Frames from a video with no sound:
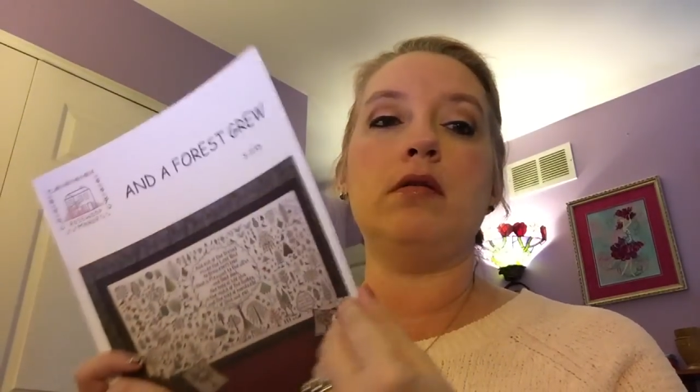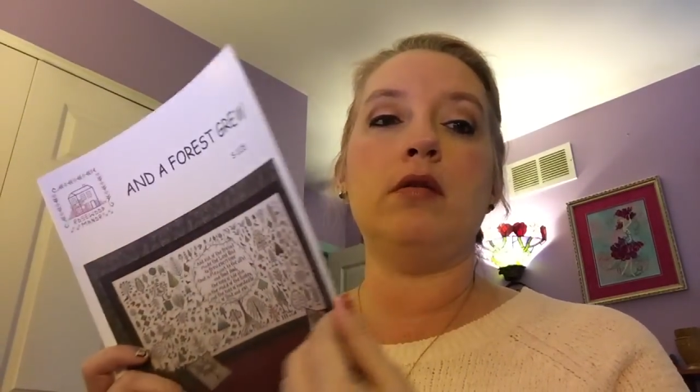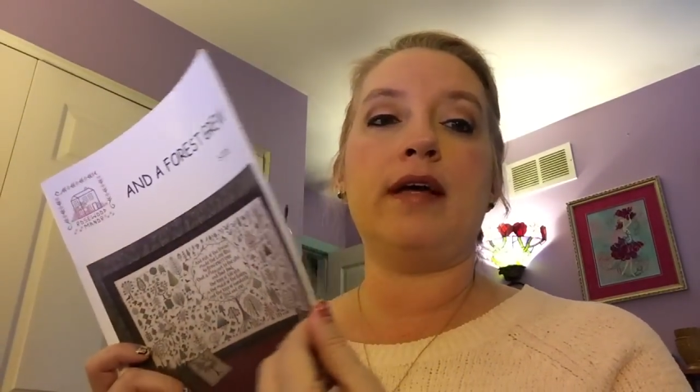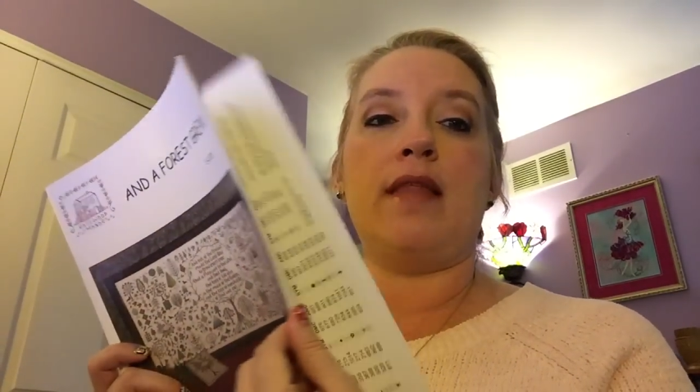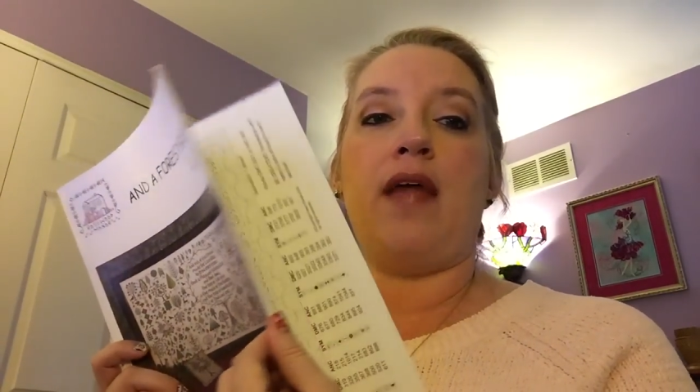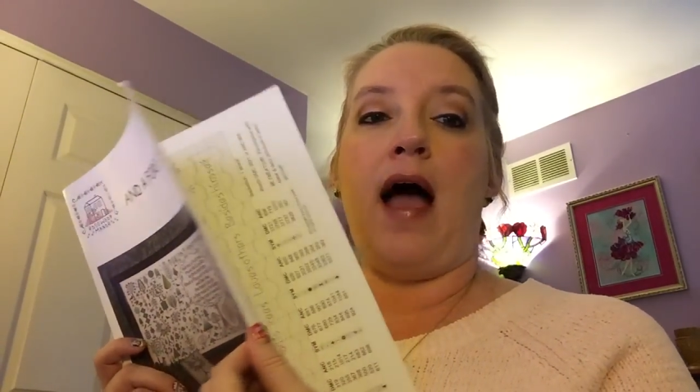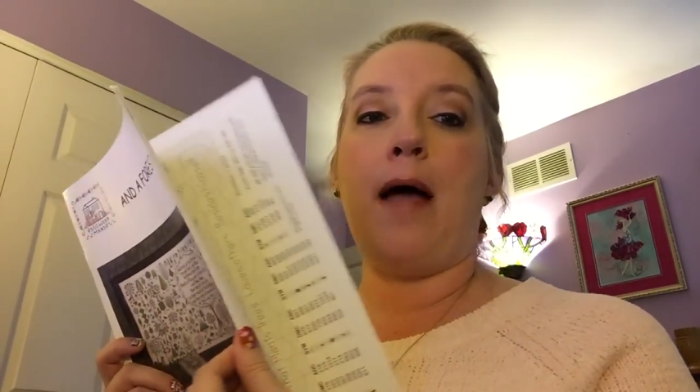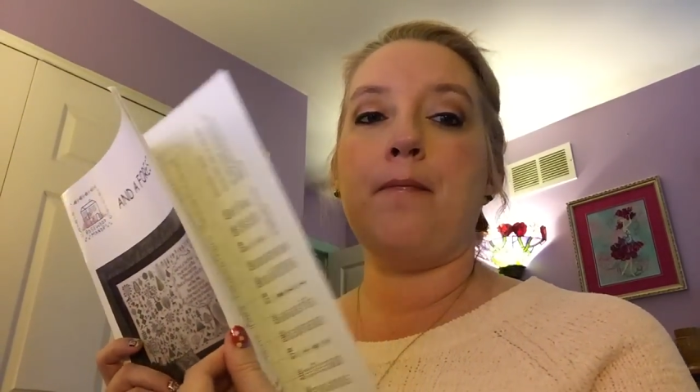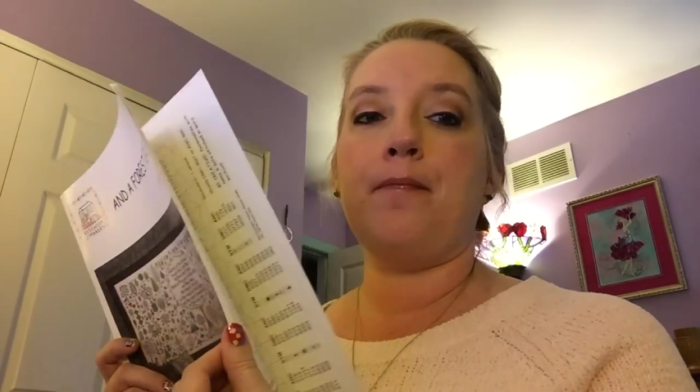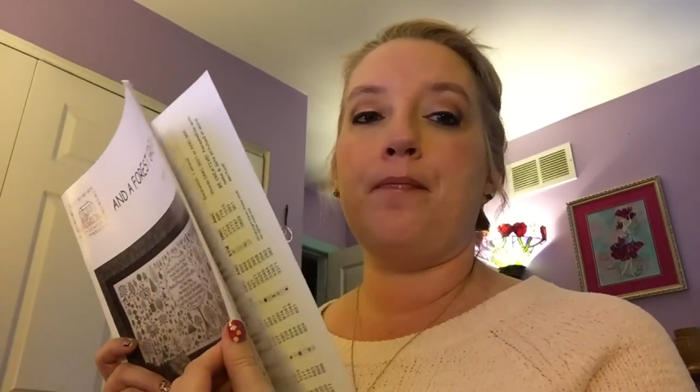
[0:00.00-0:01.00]
Look at
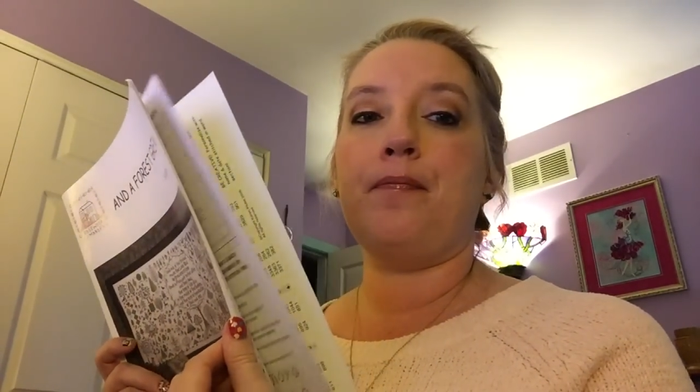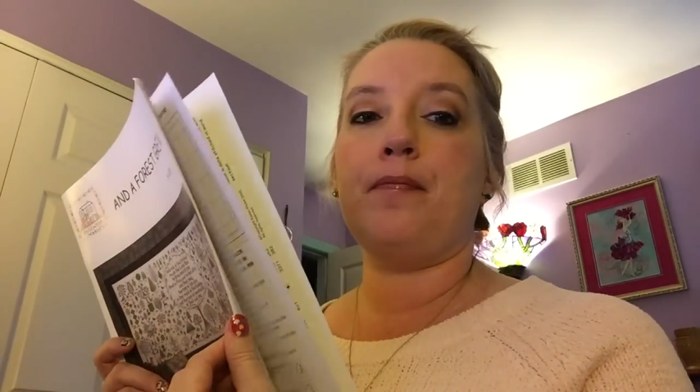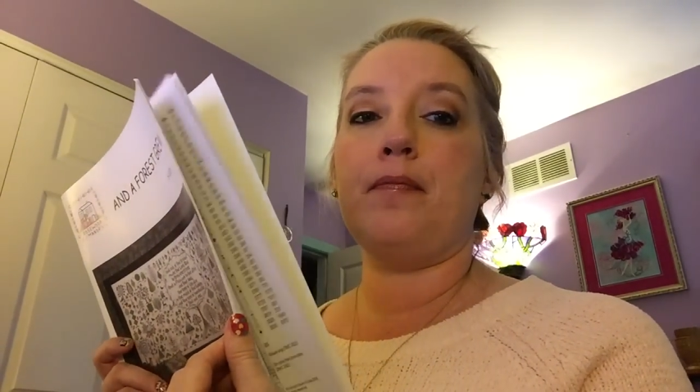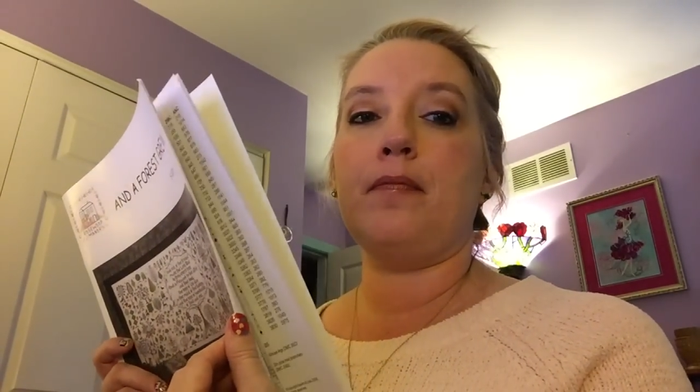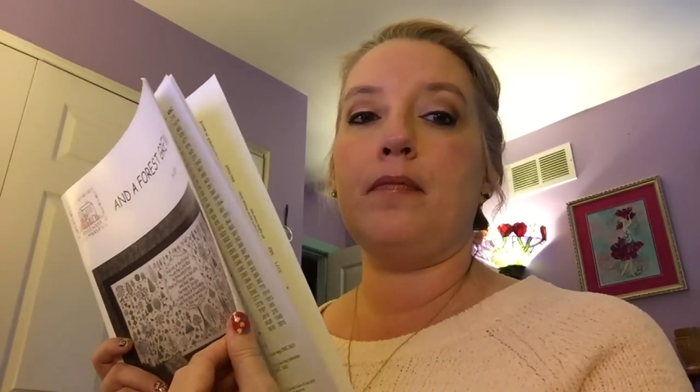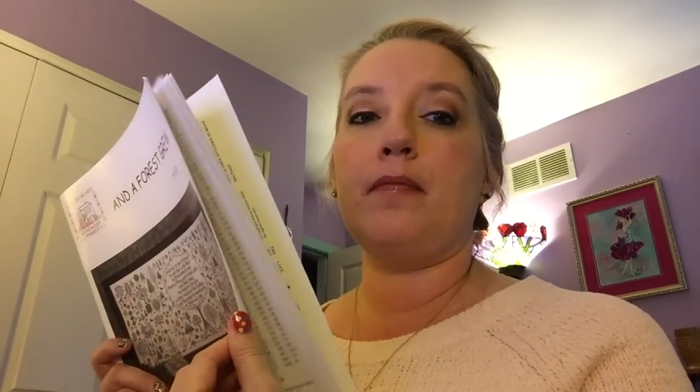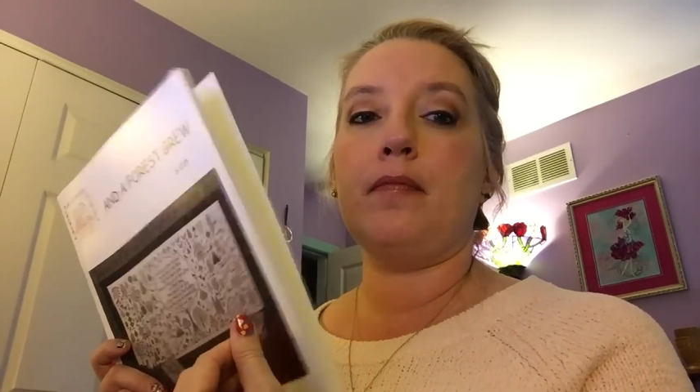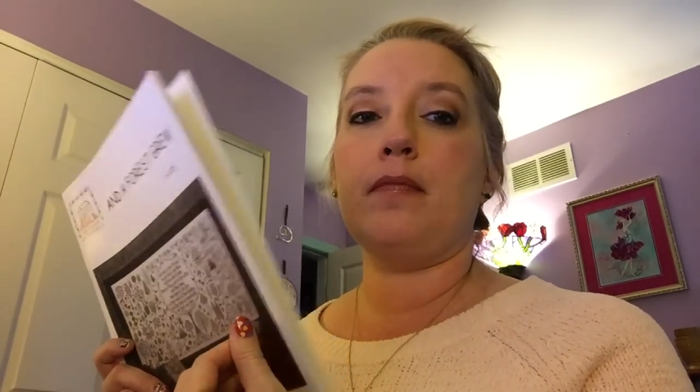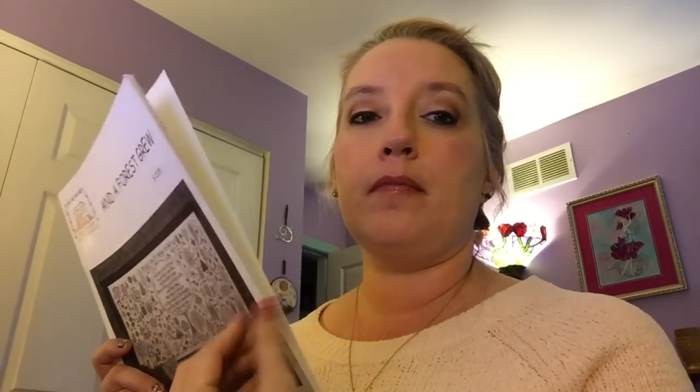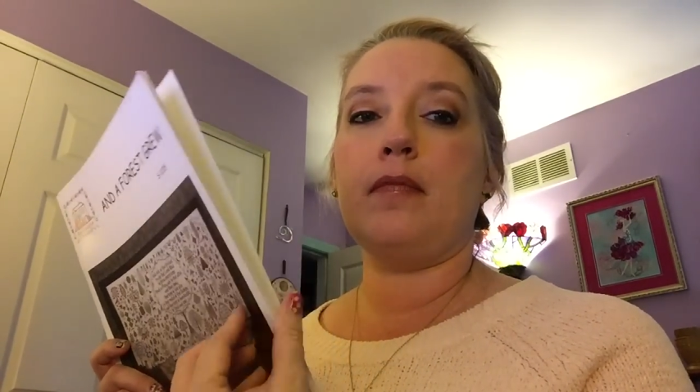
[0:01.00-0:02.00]
that.
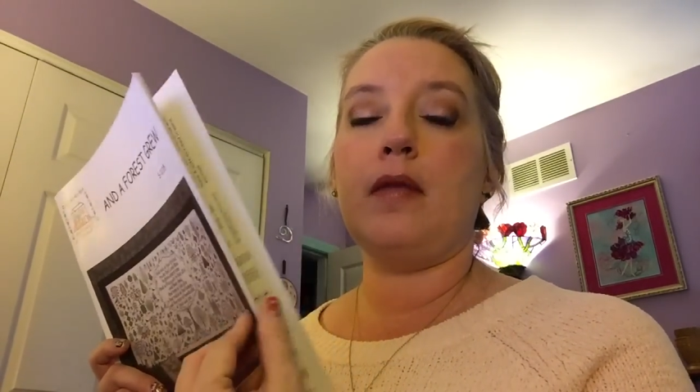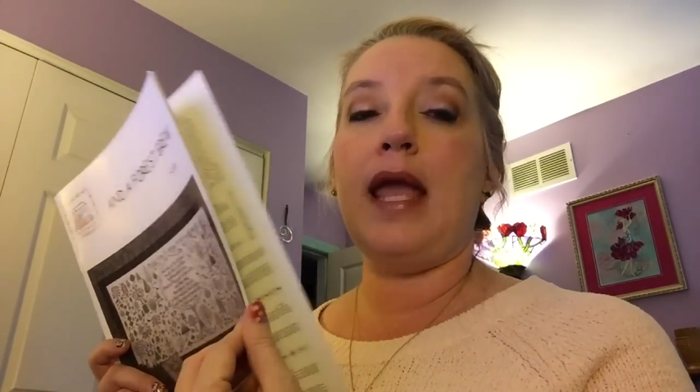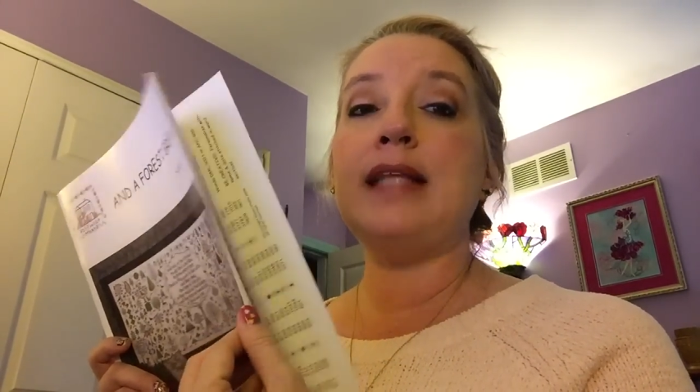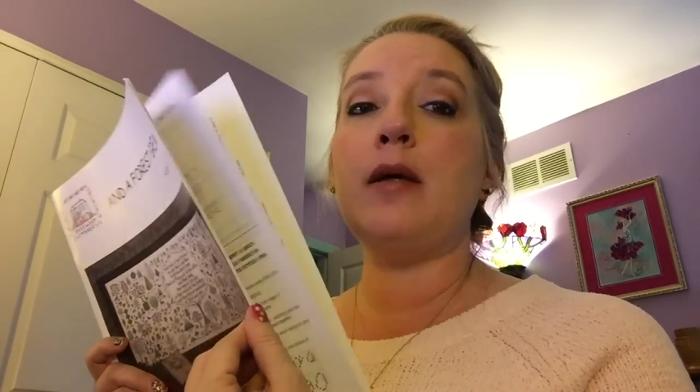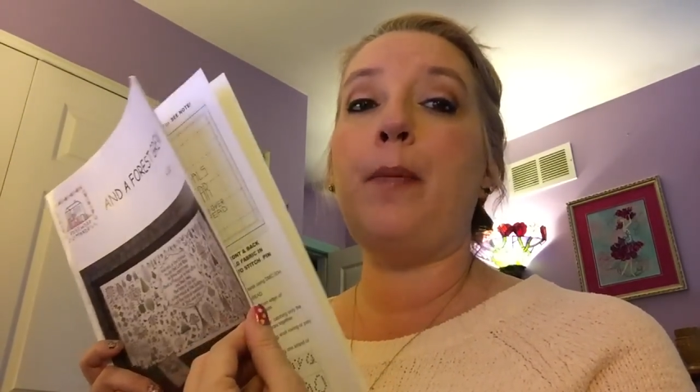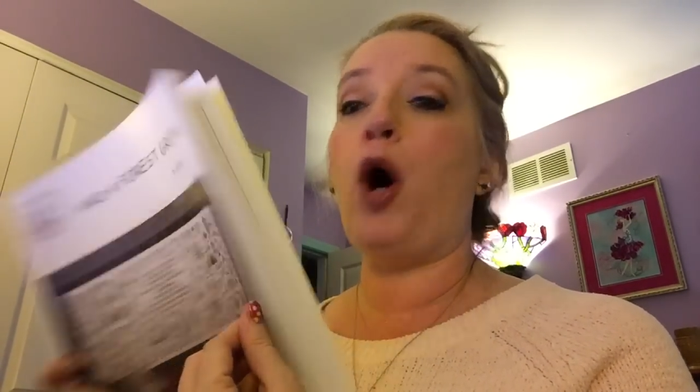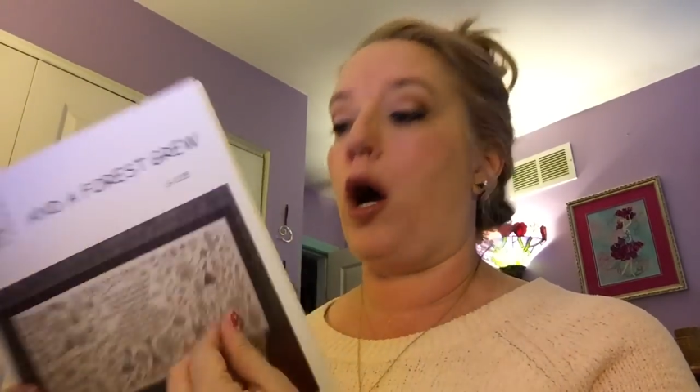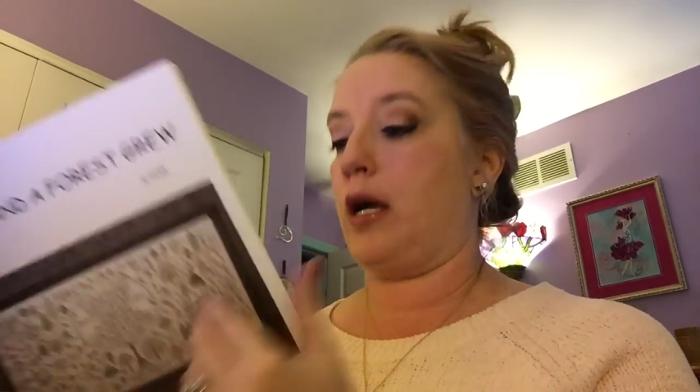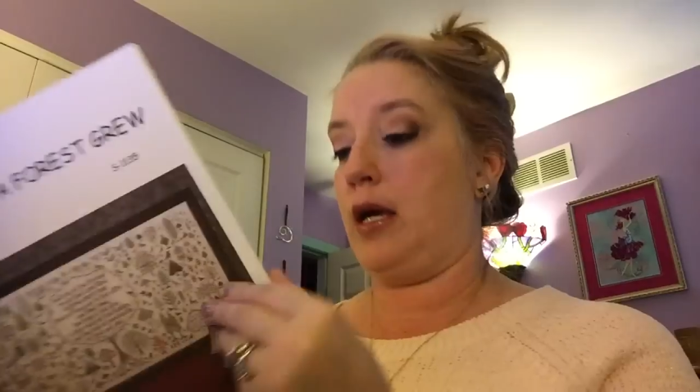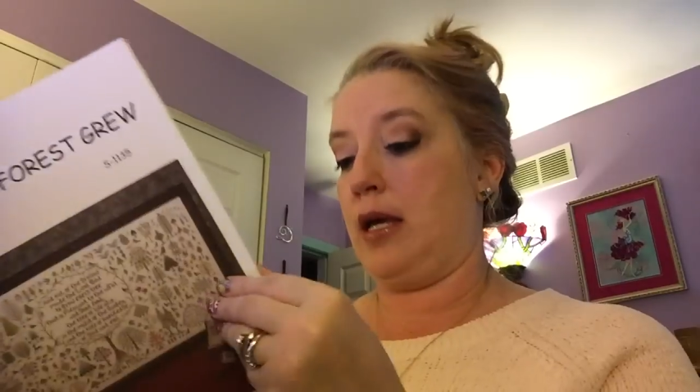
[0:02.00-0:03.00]
It's a
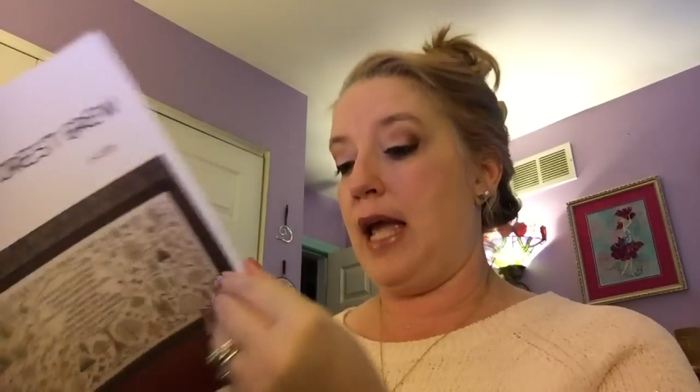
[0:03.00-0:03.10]
book.